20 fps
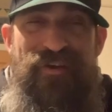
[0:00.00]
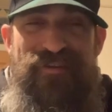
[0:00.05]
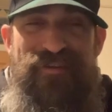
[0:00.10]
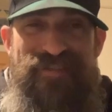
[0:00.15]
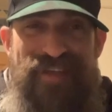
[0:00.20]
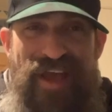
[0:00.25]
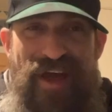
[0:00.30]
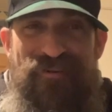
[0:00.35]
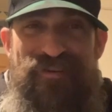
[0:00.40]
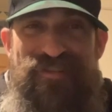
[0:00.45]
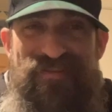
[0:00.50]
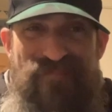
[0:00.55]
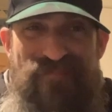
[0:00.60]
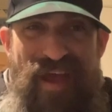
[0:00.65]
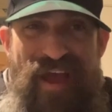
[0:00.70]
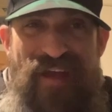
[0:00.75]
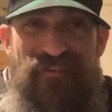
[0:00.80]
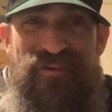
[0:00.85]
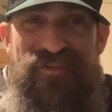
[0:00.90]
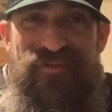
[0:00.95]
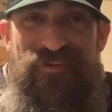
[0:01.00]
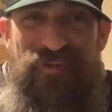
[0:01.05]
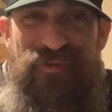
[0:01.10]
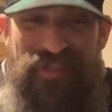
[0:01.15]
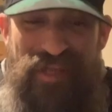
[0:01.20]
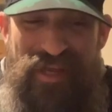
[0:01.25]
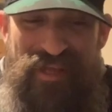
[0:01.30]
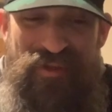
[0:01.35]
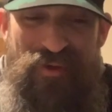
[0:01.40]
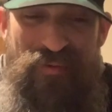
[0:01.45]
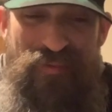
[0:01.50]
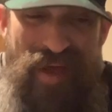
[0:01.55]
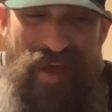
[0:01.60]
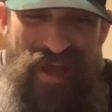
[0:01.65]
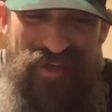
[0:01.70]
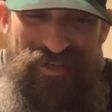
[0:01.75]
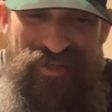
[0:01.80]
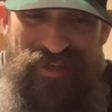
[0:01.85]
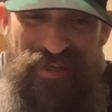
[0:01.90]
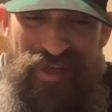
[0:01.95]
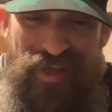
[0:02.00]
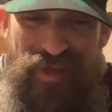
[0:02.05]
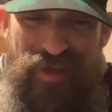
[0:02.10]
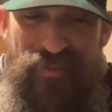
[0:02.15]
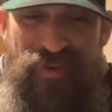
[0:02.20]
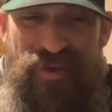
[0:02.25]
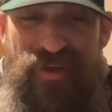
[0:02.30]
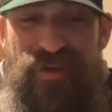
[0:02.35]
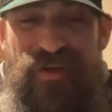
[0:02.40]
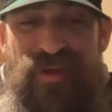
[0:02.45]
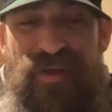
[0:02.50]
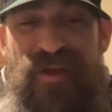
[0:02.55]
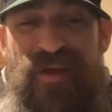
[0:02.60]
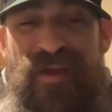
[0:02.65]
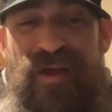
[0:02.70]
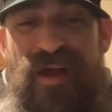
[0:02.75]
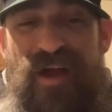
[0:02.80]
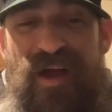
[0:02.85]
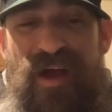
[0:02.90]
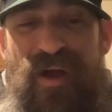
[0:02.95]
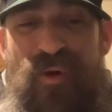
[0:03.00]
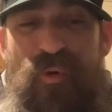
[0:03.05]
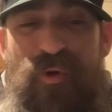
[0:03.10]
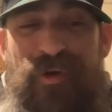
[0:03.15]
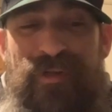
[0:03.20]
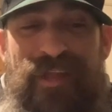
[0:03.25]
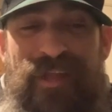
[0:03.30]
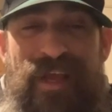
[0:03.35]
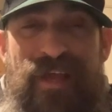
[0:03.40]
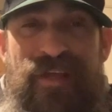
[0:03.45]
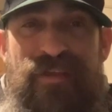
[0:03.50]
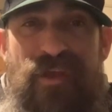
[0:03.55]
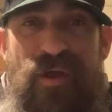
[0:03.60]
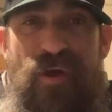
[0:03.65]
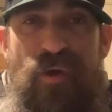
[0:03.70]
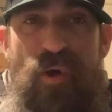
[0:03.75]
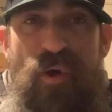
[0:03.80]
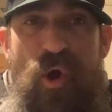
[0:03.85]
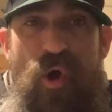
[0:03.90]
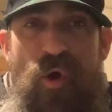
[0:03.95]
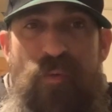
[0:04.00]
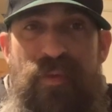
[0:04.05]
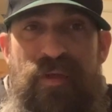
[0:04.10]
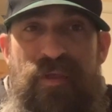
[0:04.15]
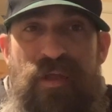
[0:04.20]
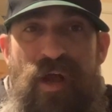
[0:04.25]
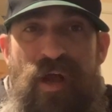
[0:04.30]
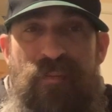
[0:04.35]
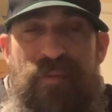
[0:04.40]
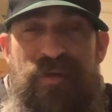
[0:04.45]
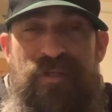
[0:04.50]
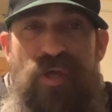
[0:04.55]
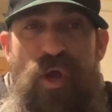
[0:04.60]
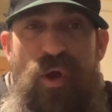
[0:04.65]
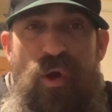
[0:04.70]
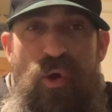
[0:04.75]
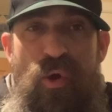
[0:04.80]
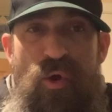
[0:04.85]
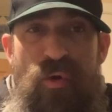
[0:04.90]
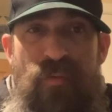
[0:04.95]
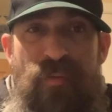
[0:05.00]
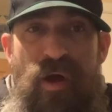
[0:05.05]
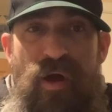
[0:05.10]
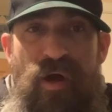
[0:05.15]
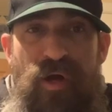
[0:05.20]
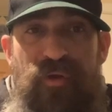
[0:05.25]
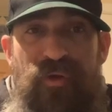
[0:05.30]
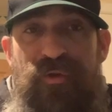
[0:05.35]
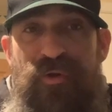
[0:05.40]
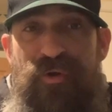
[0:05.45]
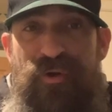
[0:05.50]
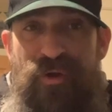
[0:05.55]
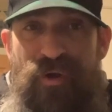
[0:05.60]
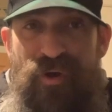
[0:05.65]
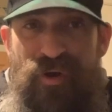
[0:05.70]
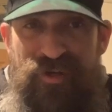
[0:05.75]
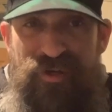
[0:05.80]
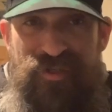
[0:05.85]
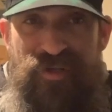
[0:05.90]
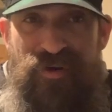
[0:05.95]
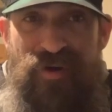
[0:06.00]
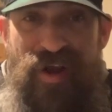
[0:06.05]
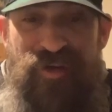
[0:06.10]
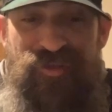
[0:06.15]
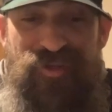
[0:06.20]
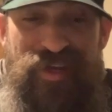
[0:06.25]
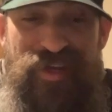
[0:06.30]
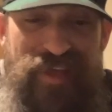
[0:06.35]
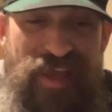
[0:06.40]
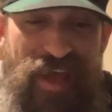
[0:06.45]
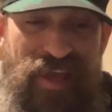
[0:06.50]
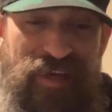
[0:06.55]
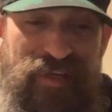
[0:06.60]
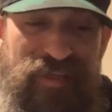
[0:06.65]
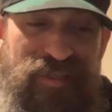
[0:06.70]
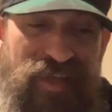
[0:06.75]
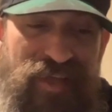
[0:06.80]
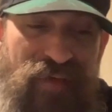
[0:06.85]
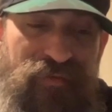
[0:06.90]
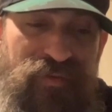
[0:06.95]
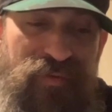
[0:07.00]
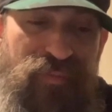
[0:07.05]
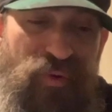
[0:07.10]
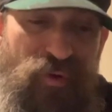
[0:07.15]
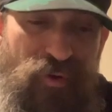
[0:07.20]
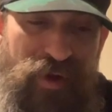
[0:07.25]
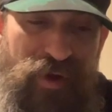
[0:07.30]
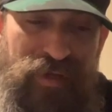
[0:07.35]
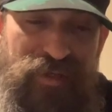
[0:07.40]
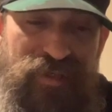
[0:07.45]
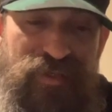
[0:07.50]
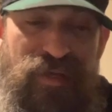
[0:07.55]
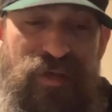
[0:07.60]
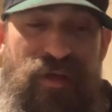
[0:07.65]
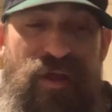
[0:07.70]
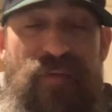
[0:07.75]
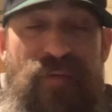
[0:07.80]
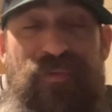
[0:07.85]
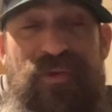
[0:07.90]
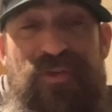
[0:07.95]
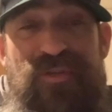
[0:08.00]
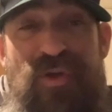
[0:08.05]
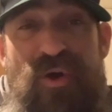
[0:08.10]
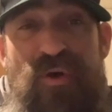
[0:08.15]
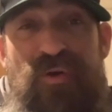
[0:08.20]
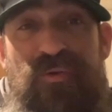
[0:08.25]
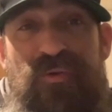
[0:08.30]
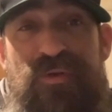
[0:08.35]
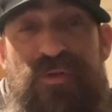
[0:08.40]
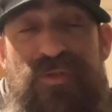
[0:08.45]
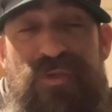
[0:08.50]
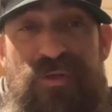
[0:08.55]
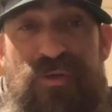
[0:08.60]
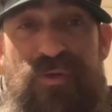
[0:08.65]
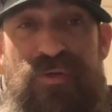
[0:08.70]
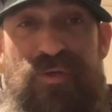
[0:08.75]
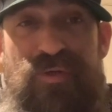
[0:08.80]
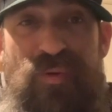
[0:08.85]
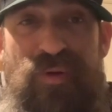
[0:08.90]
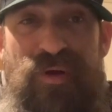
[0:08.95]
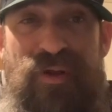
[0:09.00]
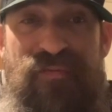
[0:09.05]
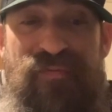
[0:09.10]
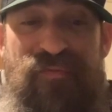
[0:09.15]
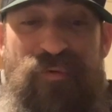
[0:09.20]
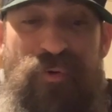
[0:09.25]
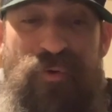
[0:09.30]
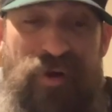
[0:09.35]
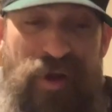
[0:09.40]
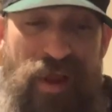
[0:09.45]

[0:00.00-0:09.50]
Dallas Mavericks Orlando Magic game. Uh, Orlando opened up as home underdogs. They're actually getting seven points. The total is 224 and a